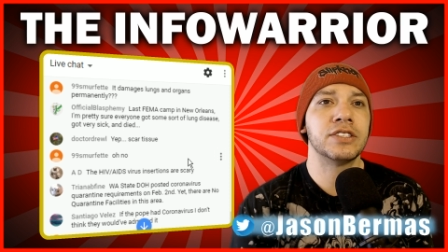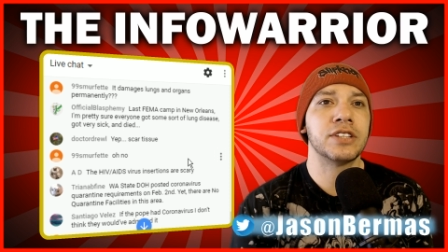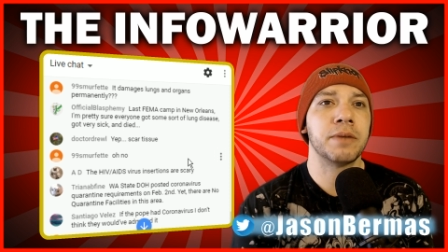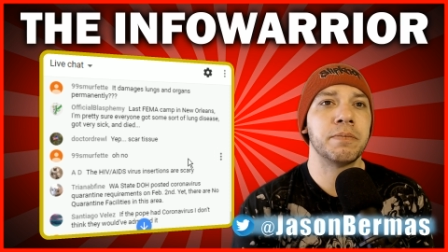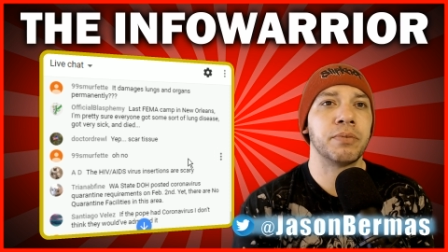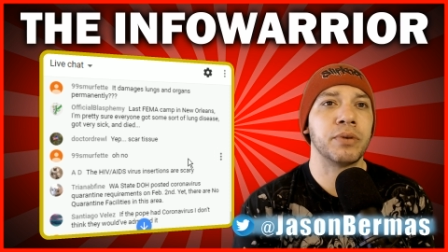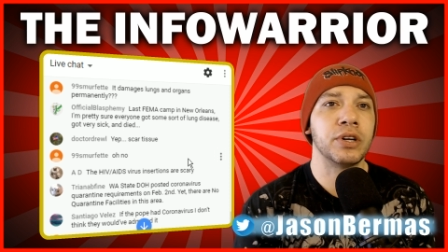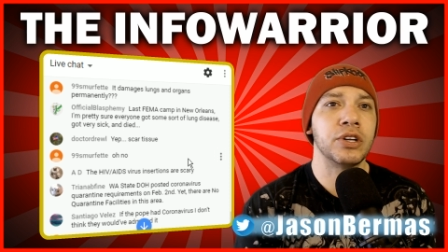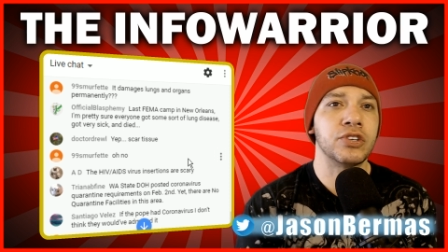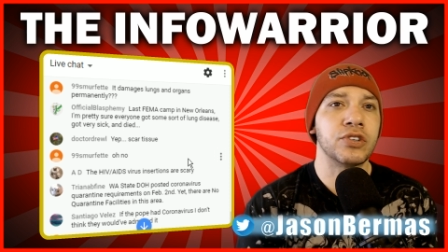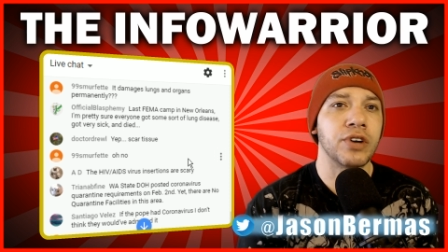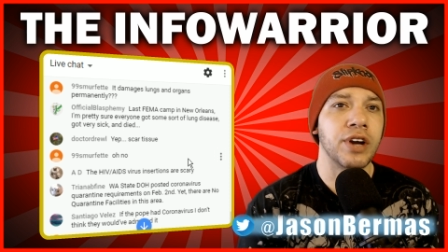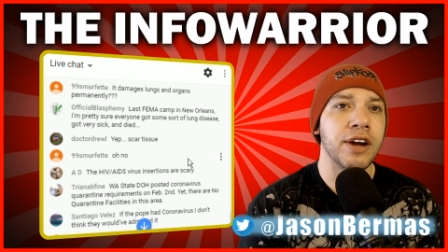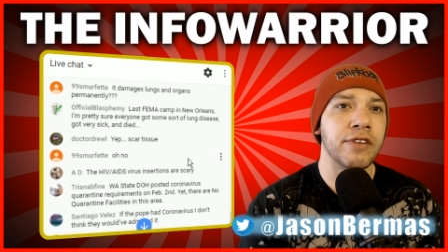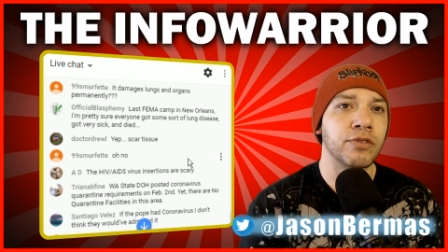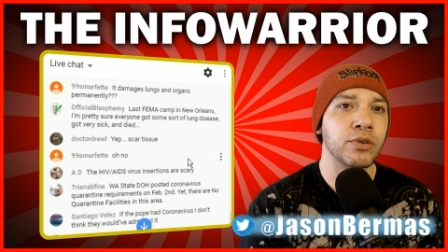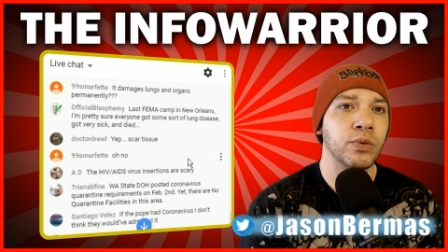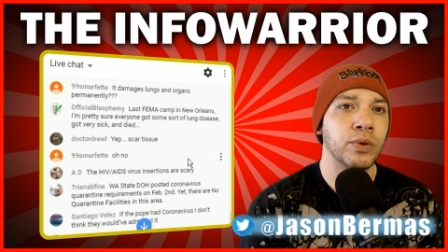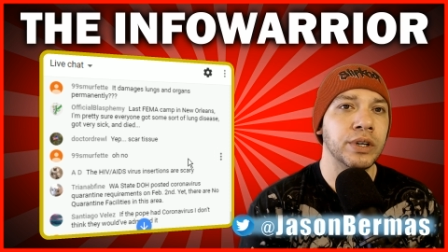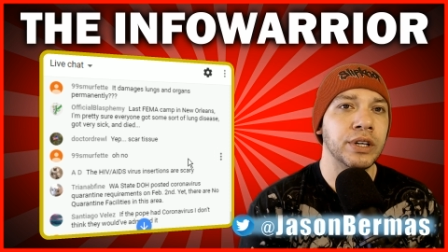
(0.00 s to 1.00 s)
I'm pretty sure
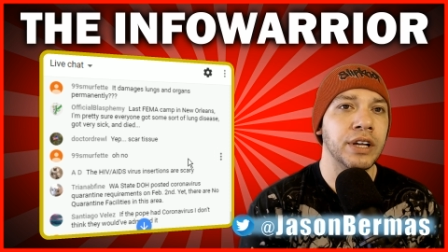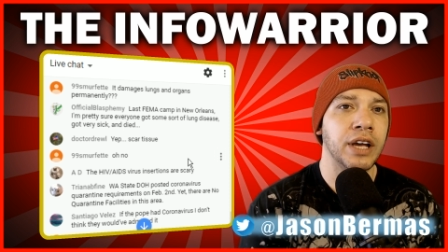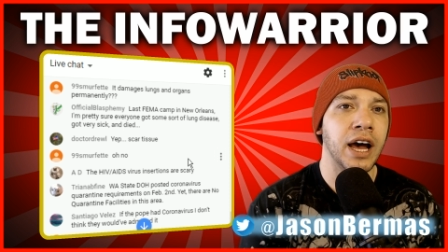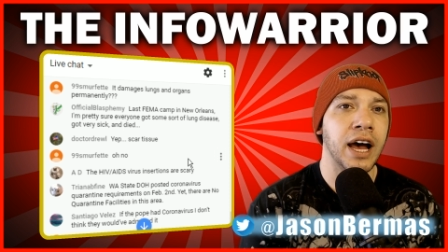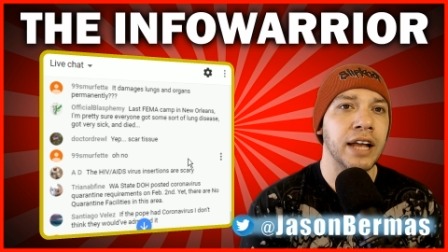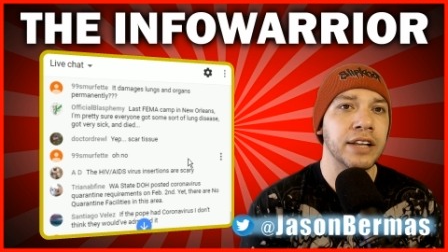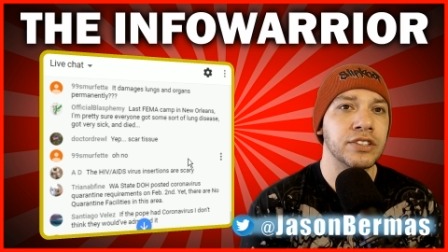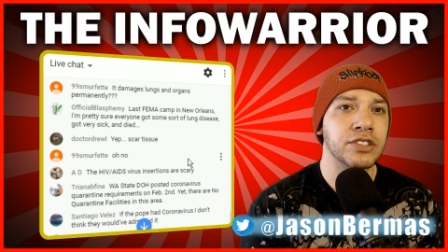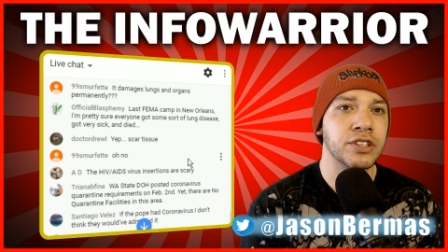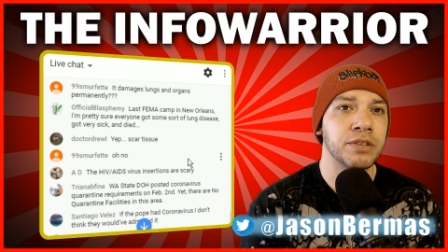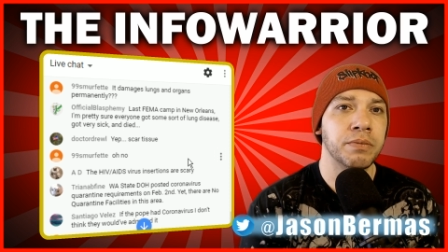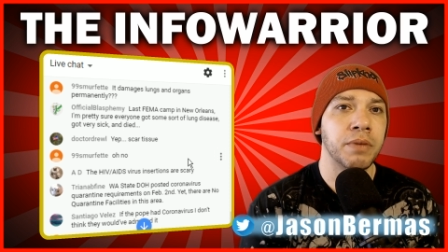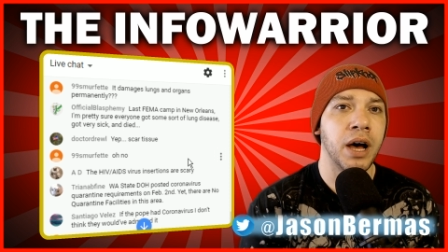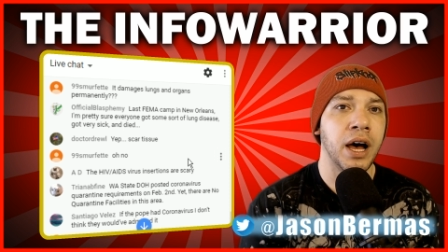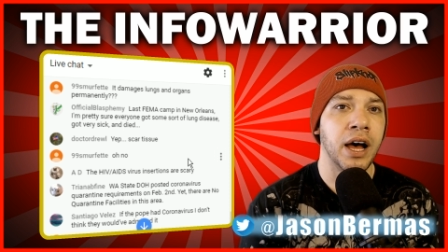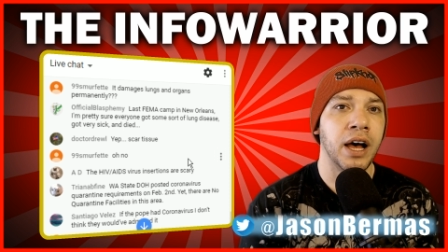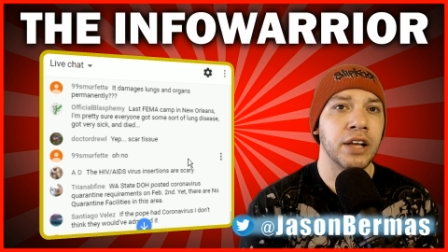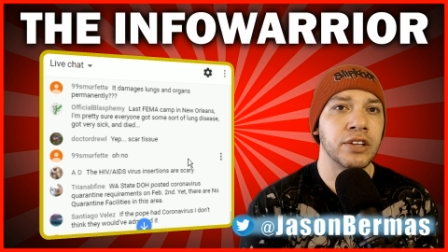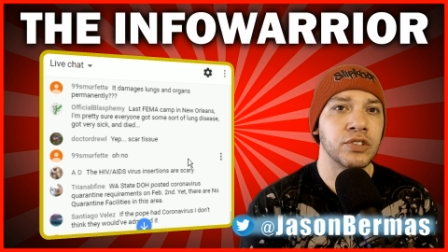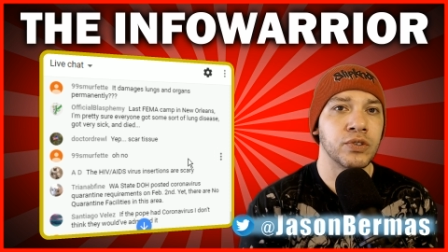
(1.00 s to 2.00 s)
everyone got some
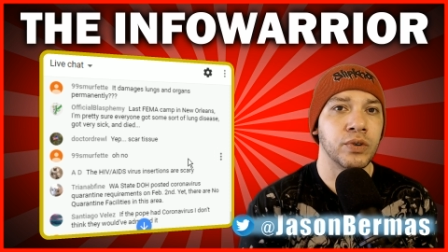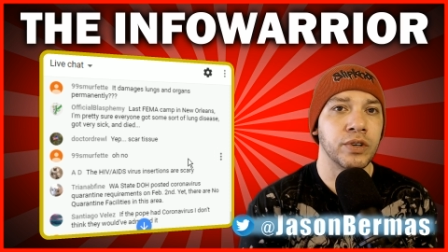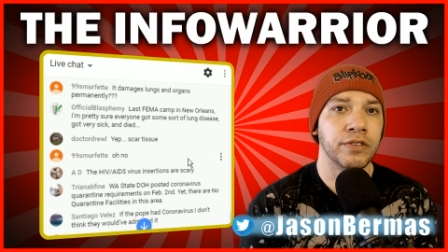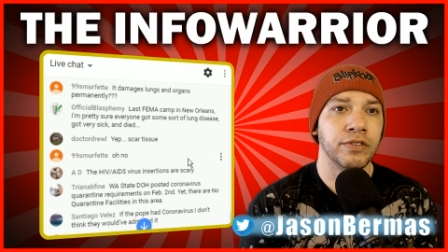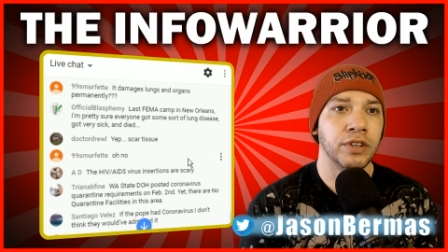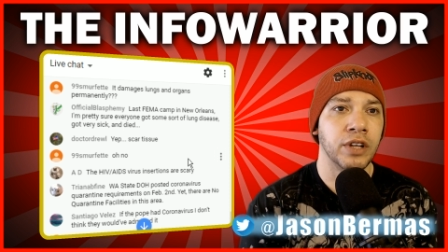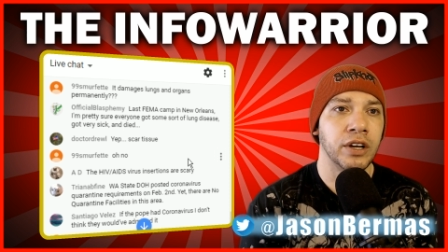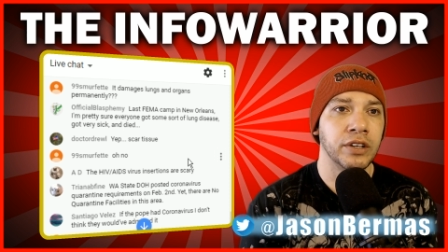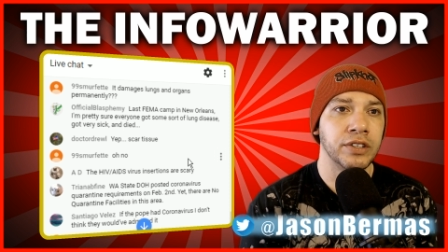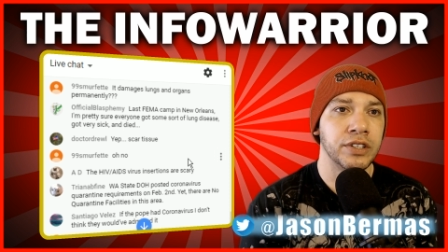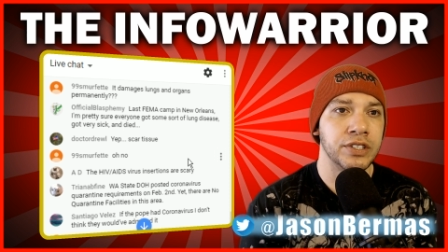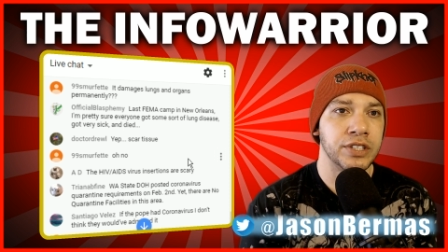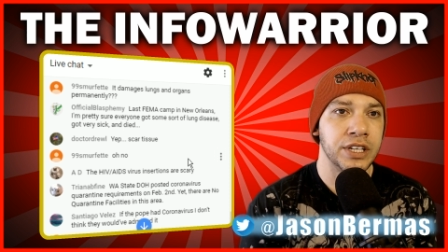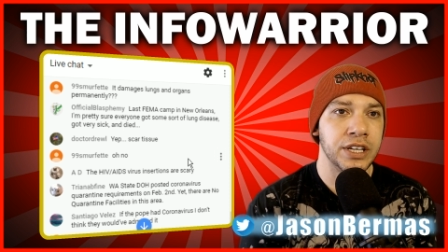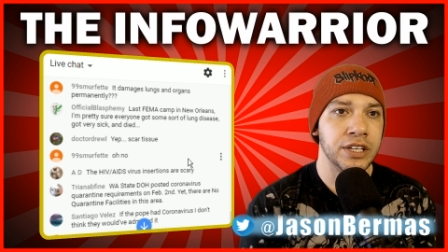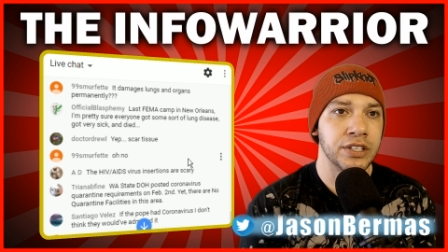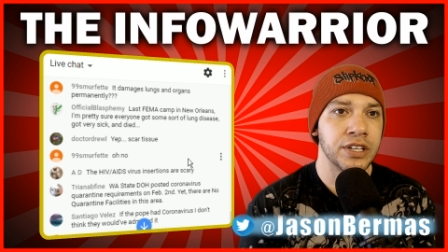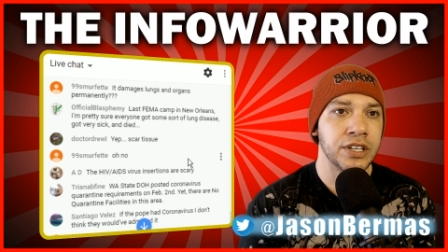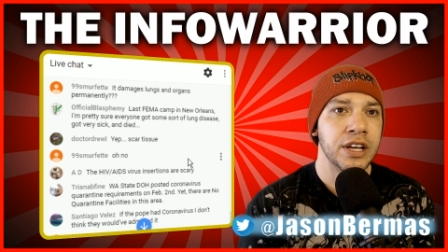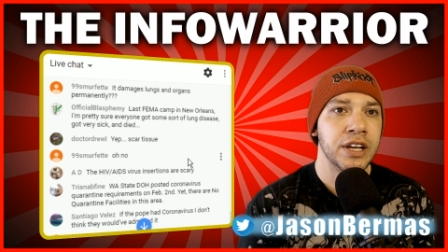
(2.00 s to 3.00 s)
sort of lung
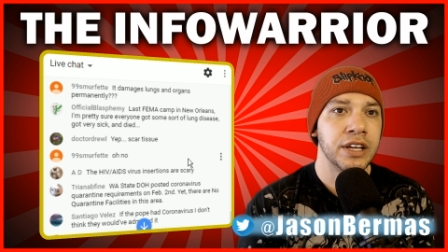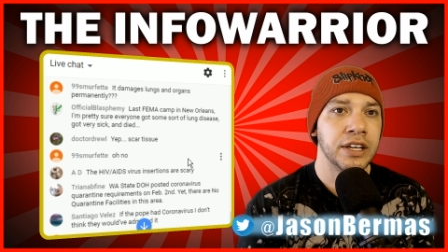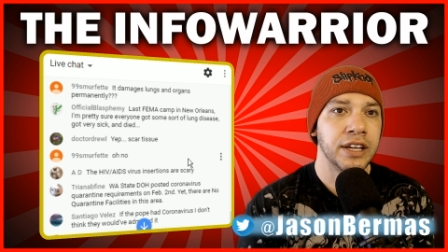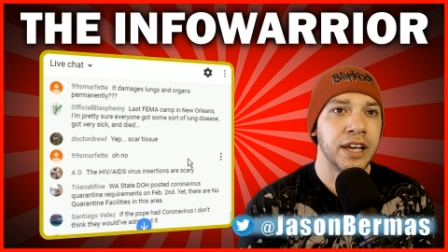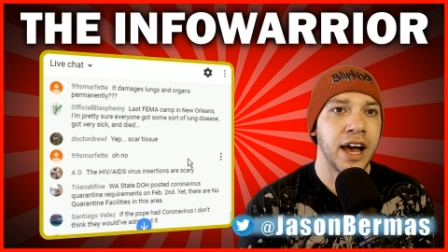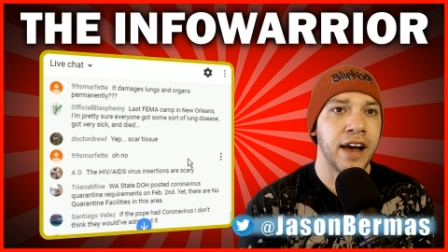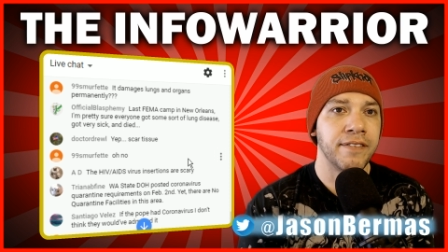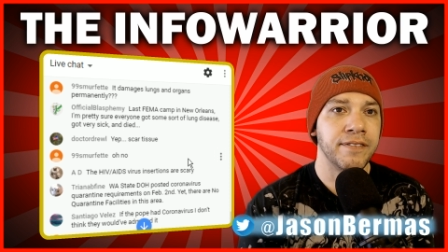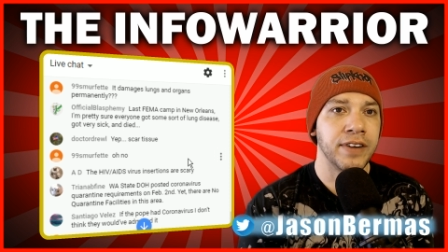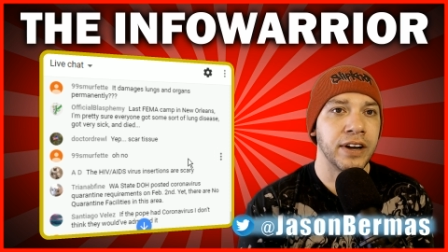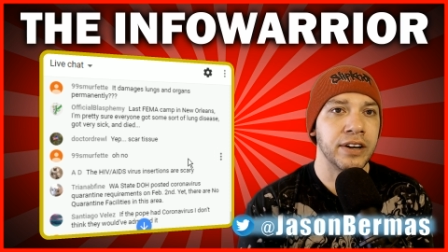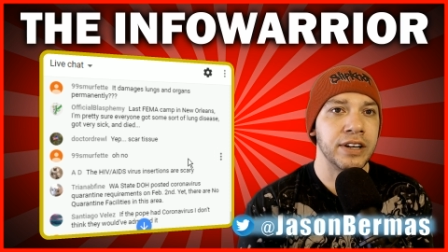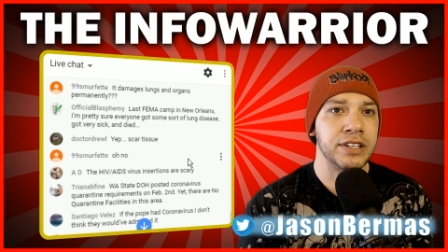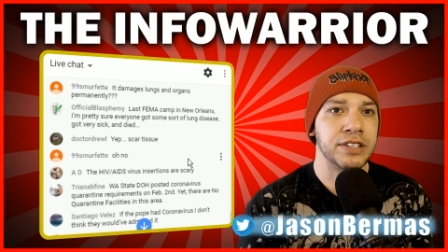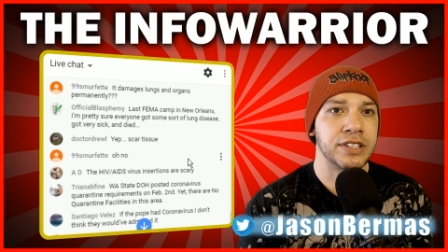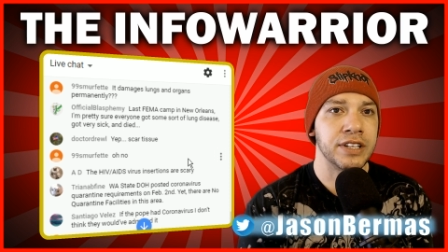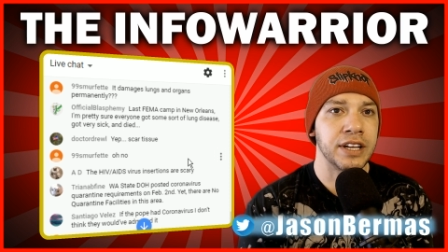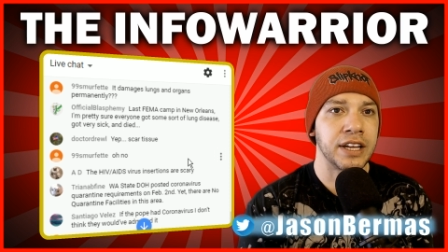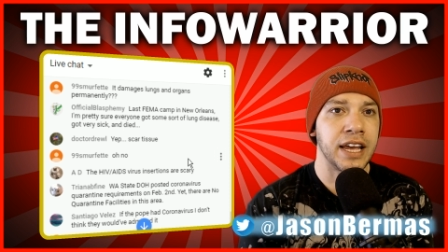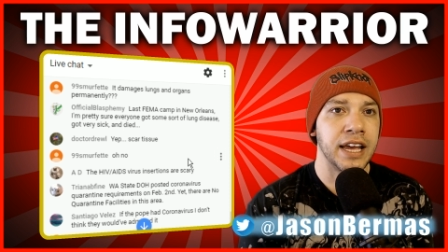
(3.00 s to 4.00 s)
disease, got very
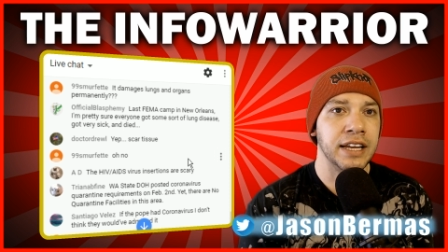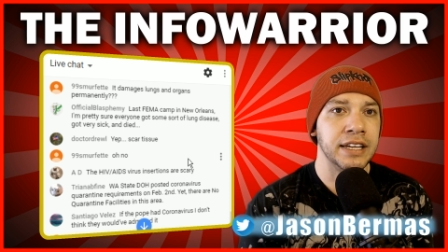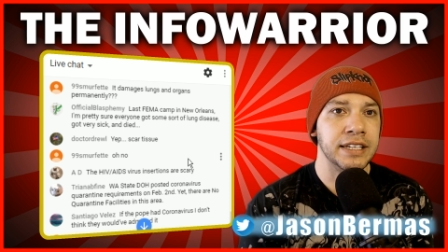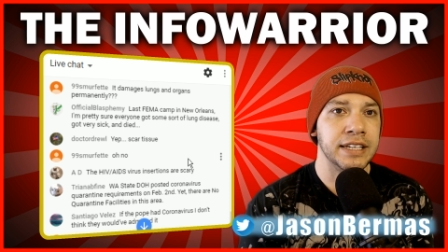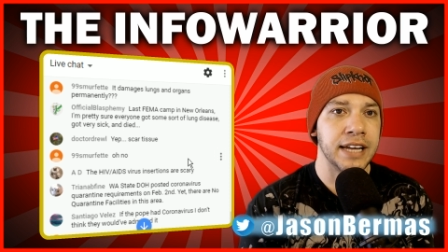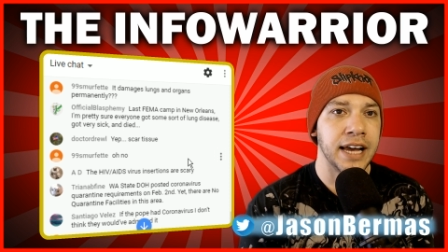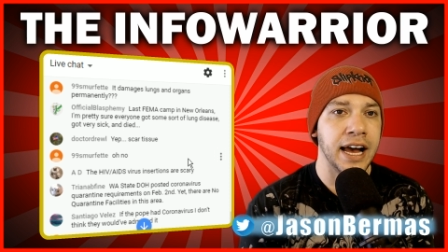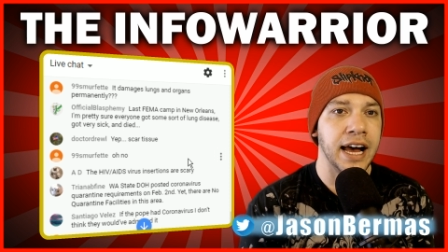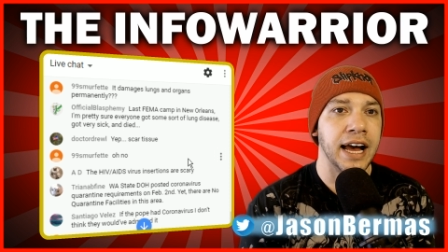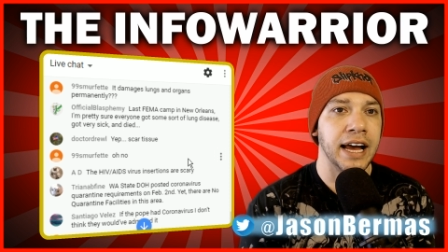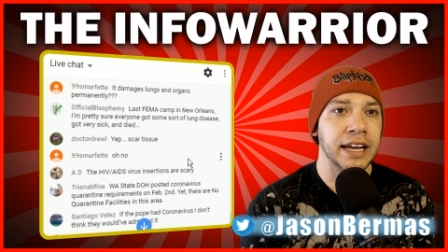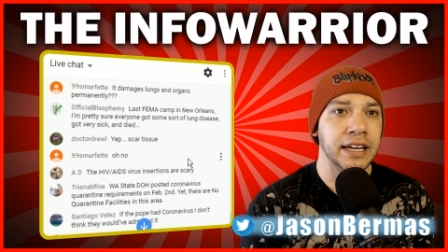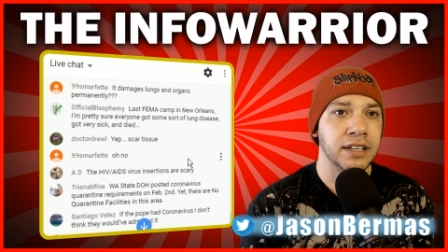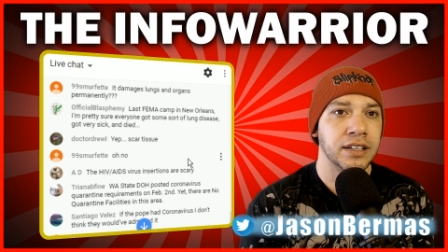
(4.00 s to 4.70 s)
sick and died.